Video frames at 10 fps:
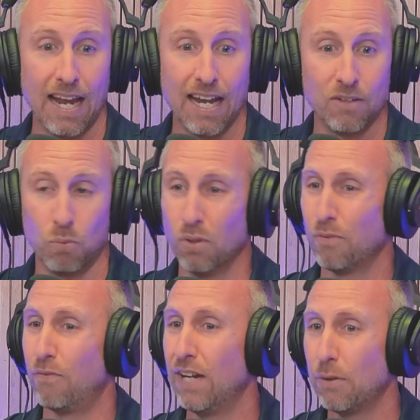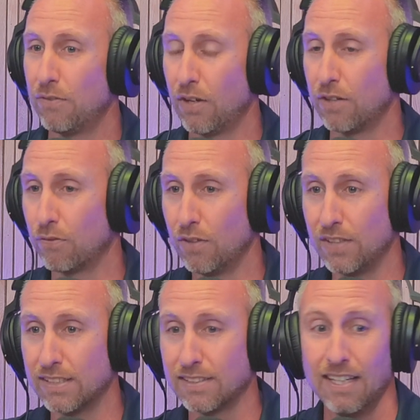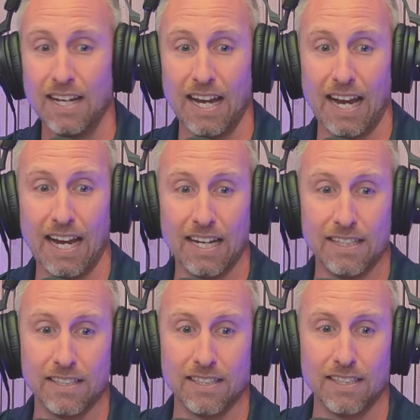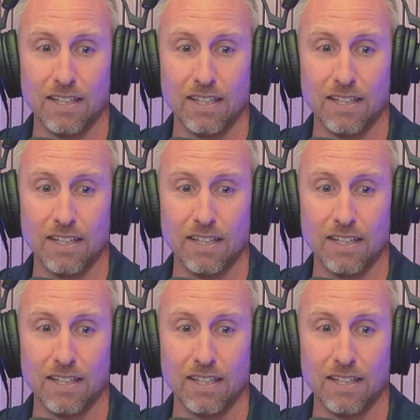and we're very very frivolous and